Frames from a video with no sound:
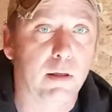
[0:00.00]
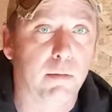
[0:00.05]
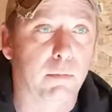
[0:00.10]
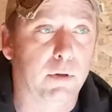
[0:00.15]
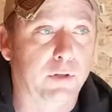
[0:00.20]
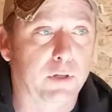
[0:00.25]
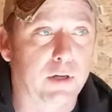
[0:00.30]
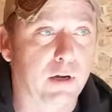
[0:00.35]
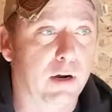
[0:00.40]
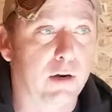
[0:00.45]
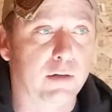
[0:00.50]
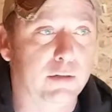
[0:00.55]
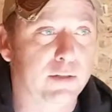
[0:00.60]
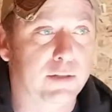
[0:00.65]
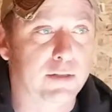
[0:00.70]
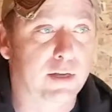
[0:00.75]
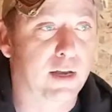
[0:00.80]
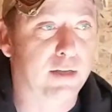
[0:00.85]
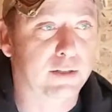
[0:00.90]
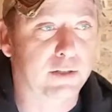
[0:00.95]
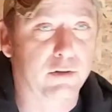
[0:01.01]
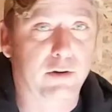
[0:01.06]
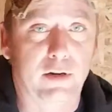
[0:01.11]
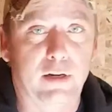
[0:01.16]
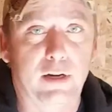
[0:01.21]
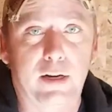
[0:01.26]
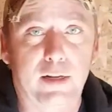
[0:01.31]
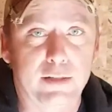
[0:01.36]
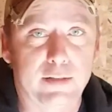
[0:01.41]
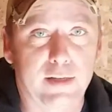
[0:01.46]
but the cartons cost
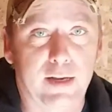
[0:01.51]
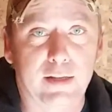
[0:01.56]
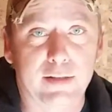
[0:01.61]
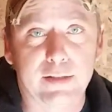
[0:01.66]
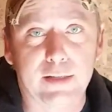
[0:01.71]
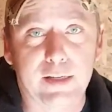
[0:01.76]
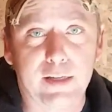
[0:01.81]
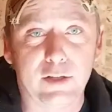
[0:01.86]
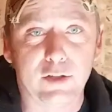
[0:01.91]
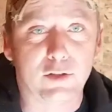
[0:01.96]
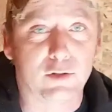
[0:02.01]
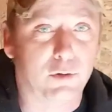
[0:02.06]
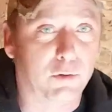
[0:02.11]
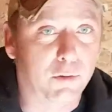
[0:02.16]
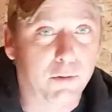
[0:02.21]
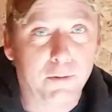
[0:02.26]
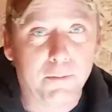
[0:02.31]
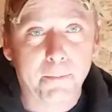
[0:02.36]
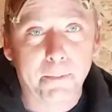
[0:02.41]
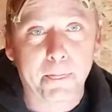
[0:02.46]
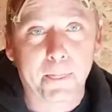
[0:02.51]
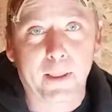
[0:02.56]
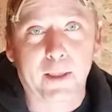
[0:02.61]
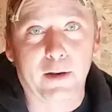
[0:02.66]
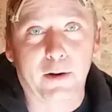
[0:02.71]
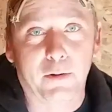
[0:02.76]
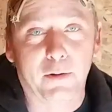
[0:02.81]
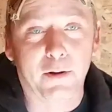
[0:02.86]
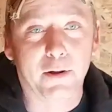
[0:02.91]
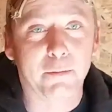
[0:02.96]
39 cents each, so, you
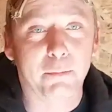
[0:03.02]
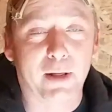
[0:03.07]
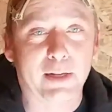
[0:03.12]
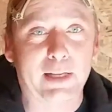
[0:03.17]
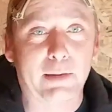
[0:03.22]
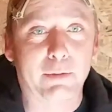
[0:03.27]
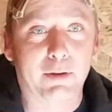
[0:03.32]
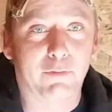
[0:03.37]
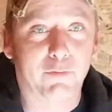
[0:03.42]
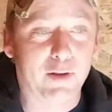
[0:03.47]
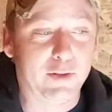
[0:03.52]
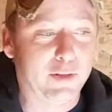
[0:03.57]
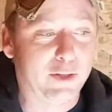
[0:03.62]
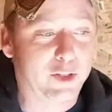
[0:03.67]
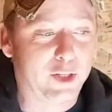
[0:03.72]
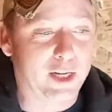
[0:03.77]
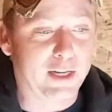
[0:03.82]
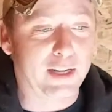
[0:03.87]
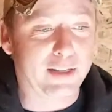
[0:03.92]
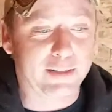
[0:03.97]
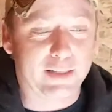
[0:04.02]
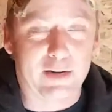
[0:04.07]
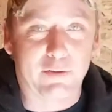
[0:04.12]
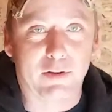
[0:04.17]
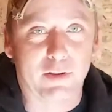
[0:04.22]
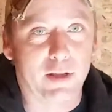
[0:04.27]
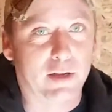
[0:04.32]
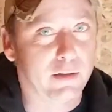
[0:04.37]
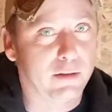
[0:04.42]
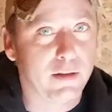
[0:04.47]
know, by the time you feed the chickens and
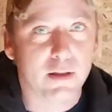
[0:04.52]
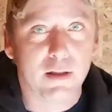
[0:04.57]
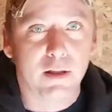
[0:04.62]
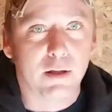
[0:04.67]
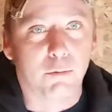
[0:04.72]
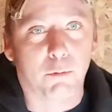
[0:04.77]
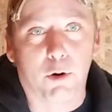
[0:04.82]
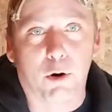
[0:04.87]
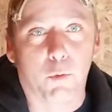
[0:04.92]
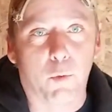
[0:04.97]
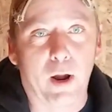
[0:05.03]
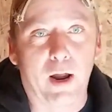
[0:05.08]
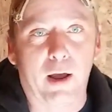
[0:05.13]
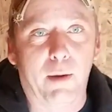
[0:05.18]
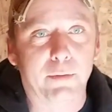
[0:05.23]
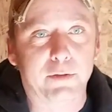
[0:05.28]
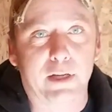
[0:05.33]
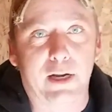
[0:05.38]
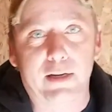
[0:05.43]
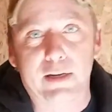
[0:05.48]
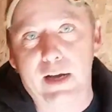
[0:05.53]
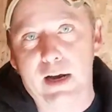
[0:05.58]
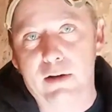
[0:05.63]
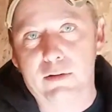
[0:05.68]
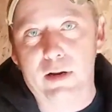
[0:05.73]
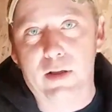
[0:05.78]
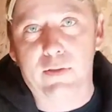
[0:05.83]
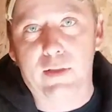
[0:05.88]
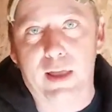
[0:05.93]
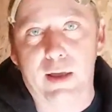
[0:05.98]
everything, we're way upside
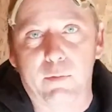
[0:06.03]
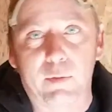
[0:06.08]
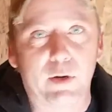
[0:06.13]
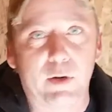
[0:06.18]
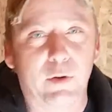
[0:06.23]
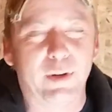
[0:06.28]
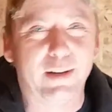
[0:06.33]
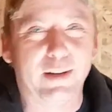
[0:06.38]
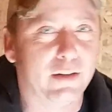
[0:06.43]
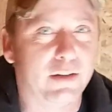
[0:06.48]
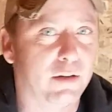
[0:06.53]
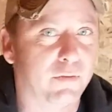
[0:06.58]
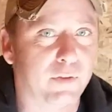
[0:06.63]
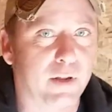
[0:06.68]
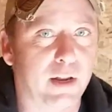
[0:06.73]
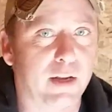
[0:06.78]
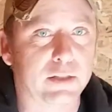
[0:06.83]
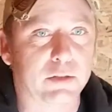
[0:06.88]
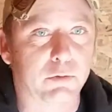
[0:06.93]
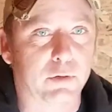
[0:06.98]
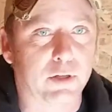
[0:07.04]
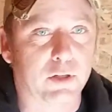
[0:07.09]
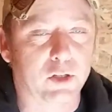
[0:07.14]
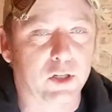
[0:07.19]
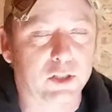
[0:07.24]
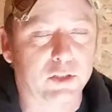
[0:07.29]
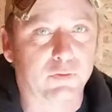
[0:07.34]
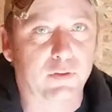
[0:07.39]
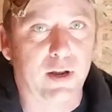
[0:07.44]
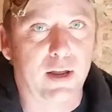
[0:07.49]
down on that. We don't eat enough eggs really to
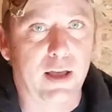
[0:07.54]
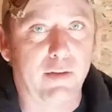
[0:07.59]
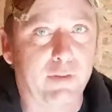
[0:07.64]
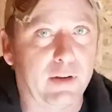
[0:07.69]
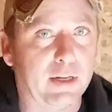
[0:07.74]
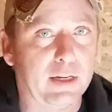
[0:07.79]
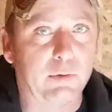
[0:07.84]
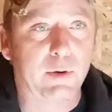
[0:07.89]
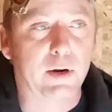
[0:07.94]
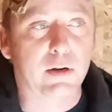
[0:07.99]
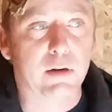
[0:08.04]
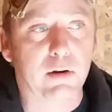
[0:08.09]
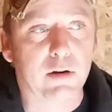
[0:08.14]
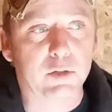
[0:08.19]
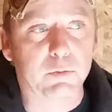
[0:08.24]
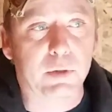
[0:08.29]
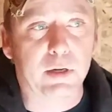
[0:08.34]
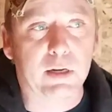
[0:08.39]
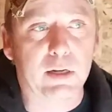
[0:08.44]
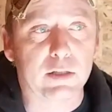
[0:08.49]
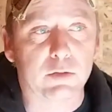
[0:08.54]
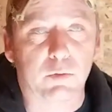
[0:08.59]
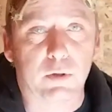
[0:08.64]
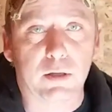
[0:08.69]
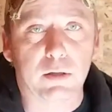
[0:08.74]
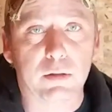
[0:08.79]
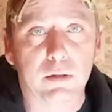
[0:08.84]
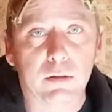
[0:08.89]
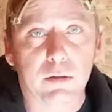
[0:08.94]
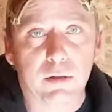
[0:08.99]
justify having anywhere near as many as we